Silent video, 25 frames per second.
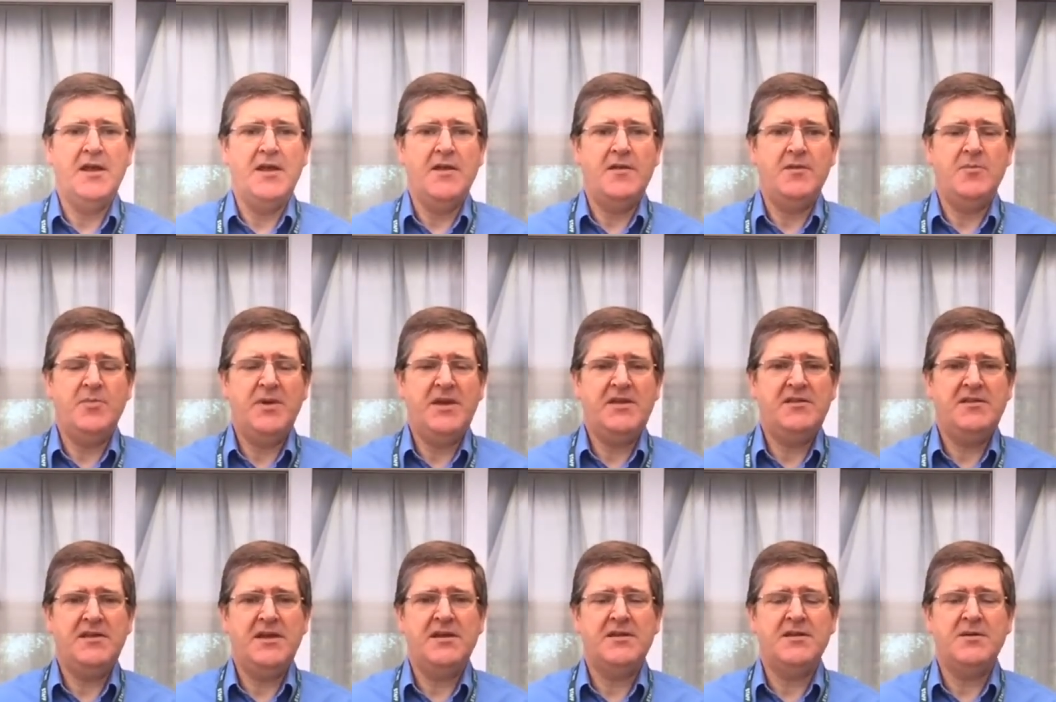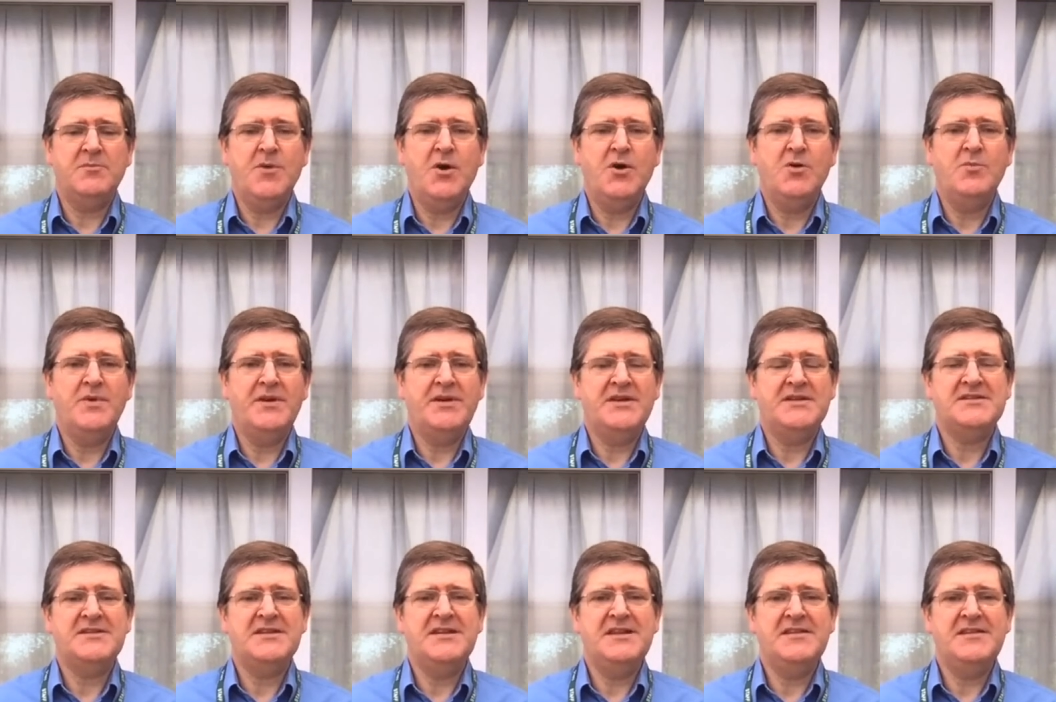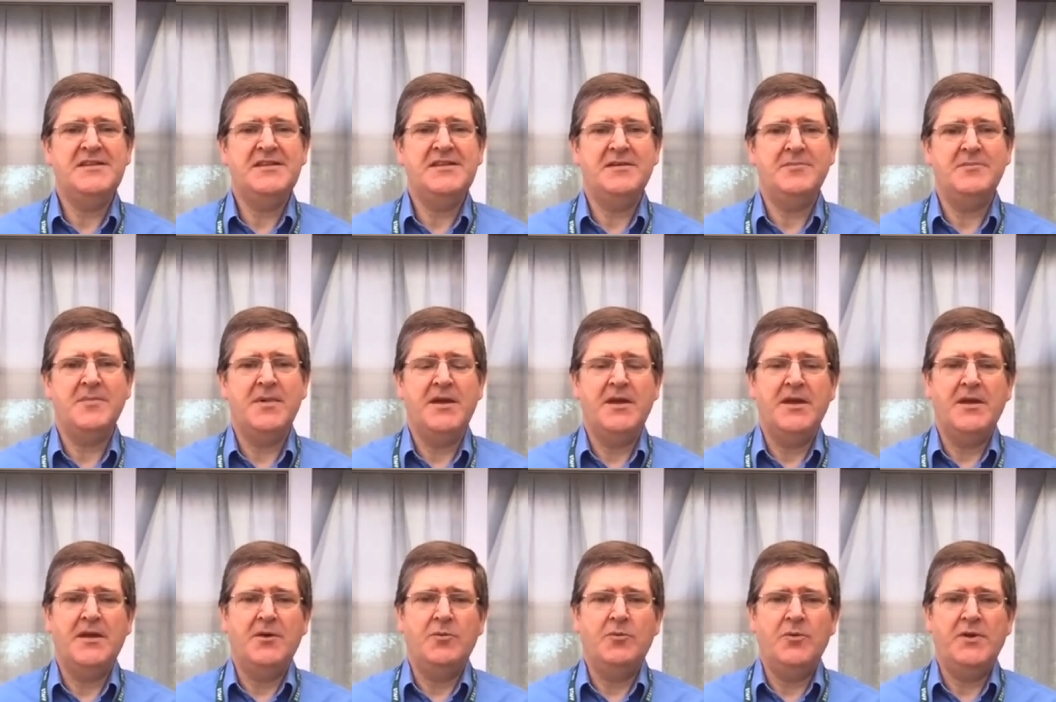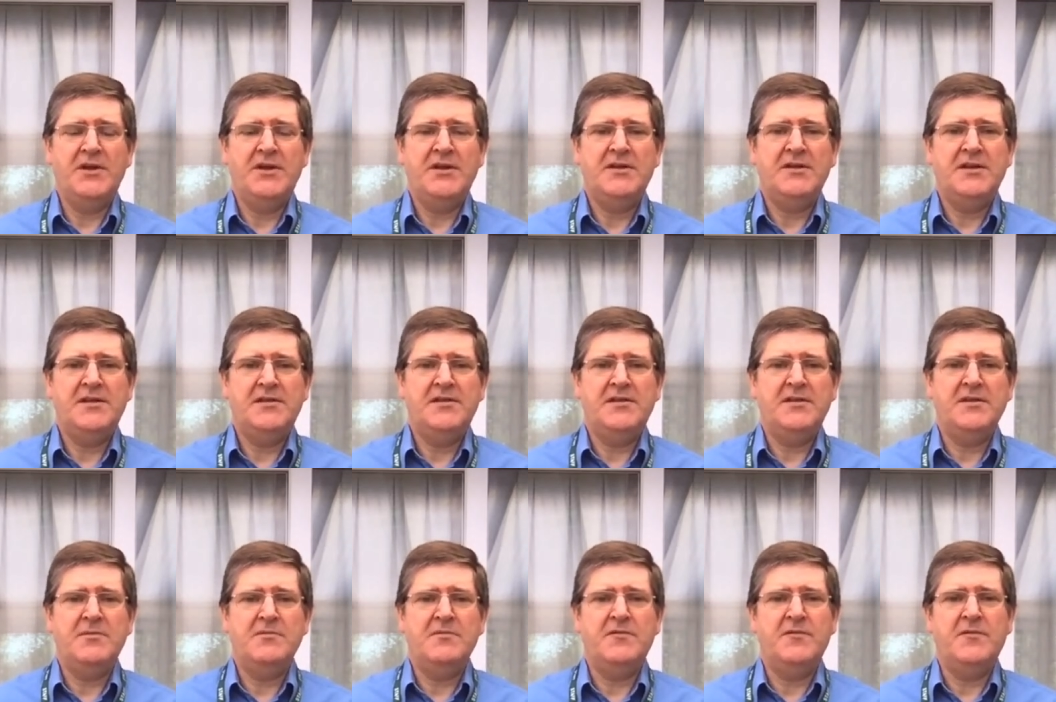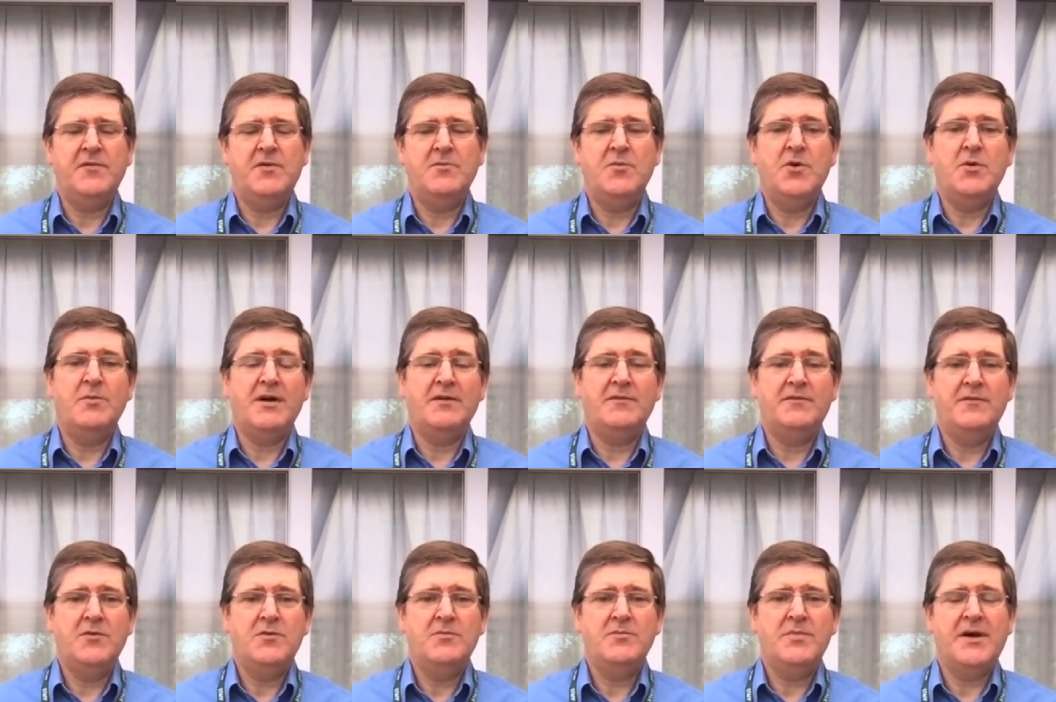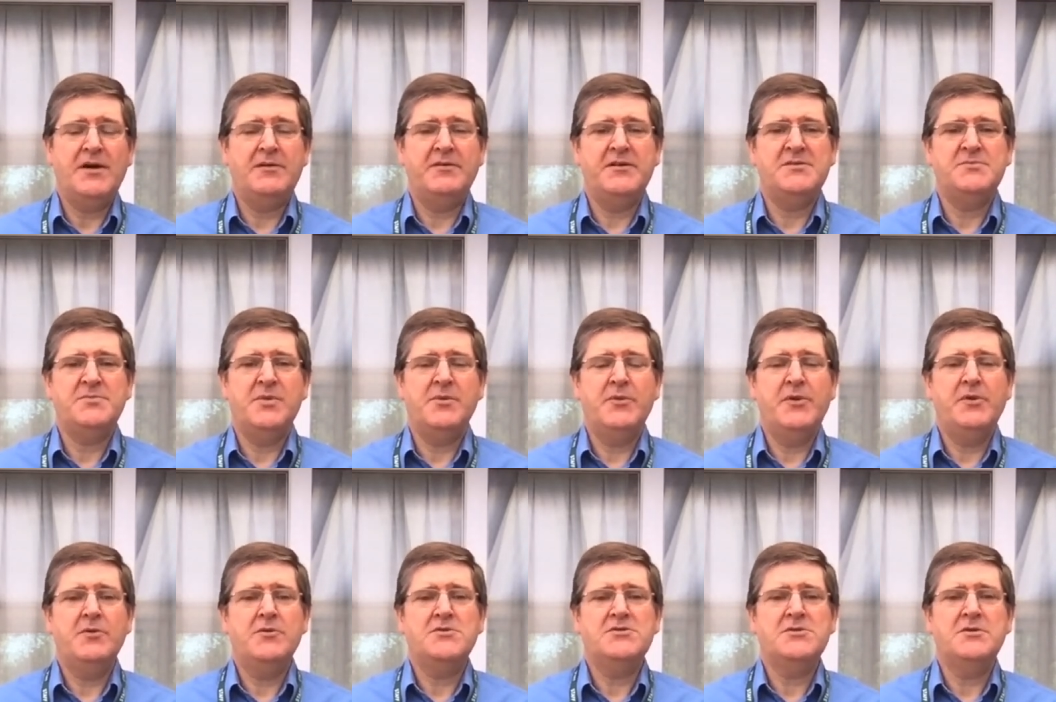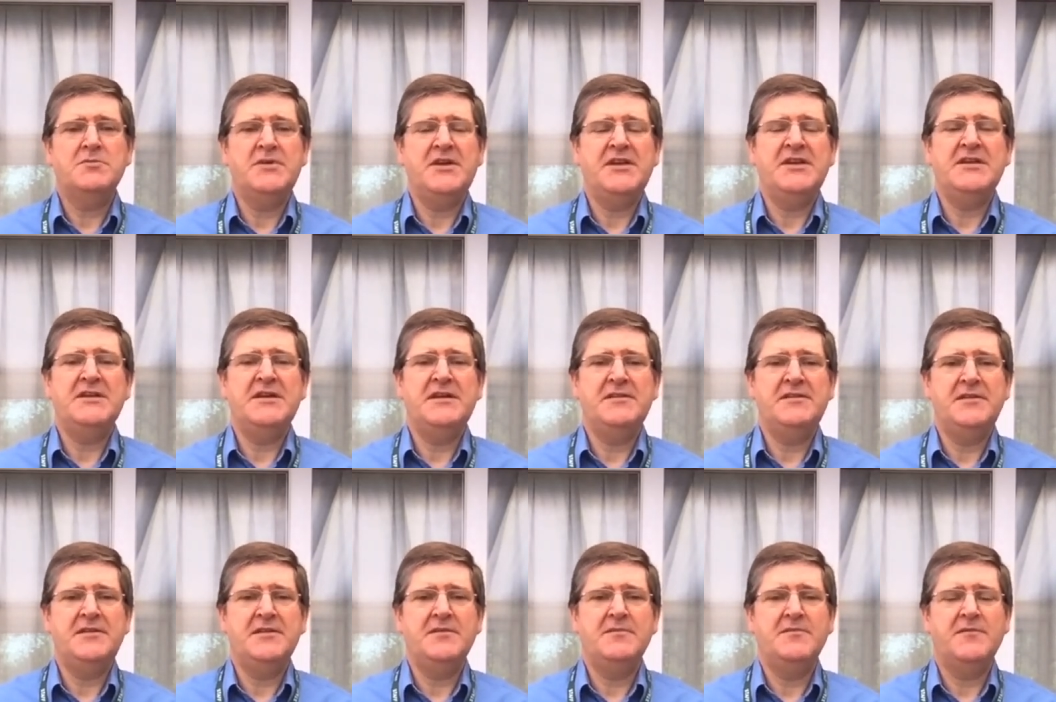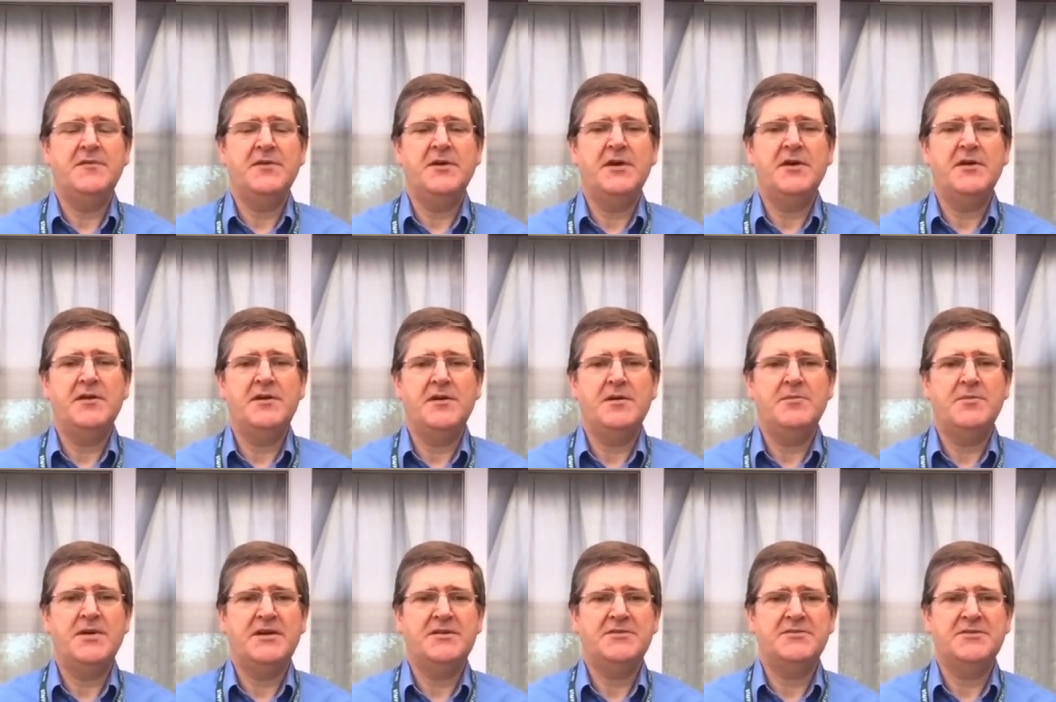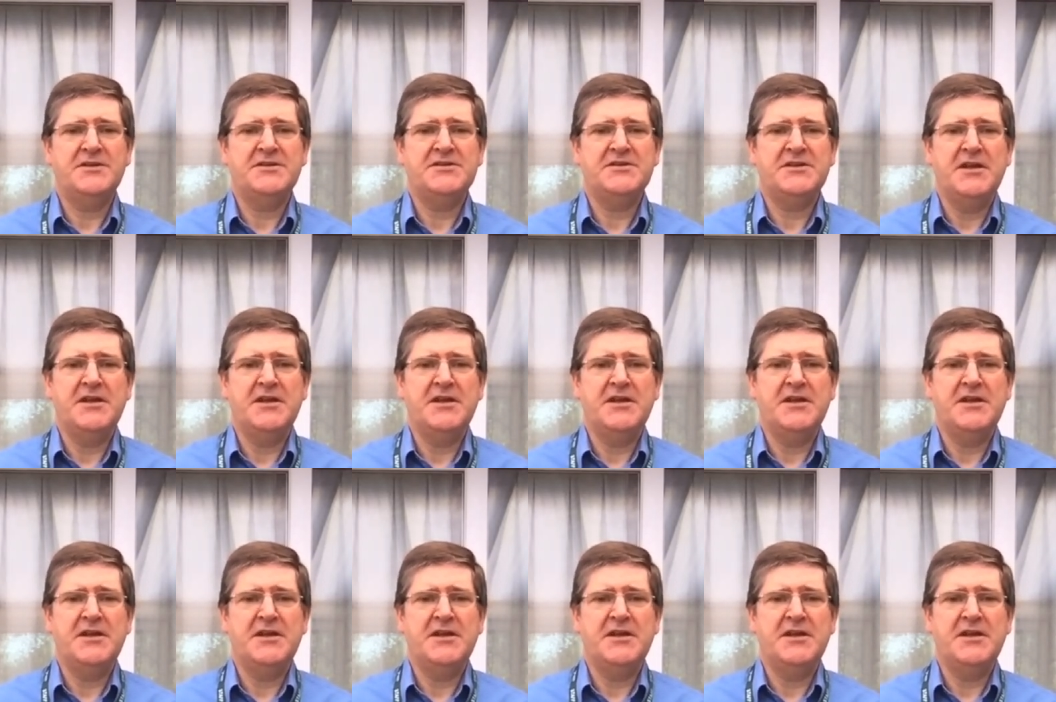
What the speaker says: The big thing at the moment is lithium. We need lithium for mobile phone batteries, but we also need lithium for car batteries.